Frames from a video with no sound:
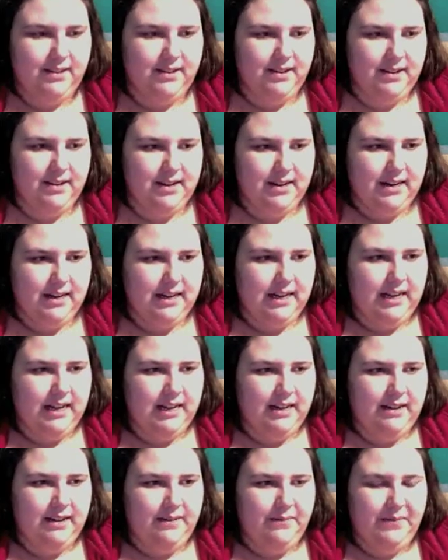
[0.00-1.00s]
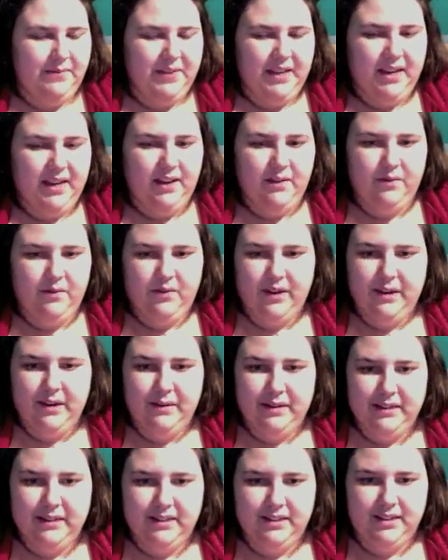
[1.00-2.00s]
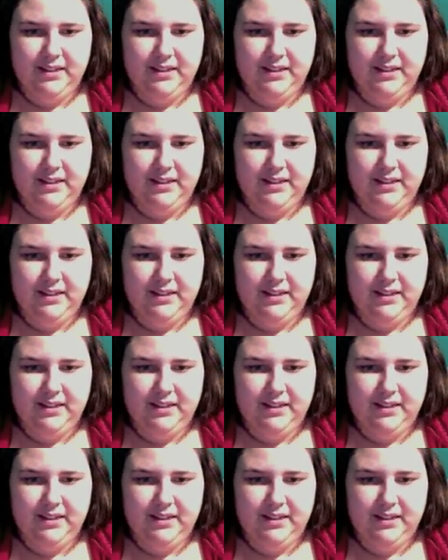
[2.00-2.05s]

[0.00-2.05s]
They got free ones too,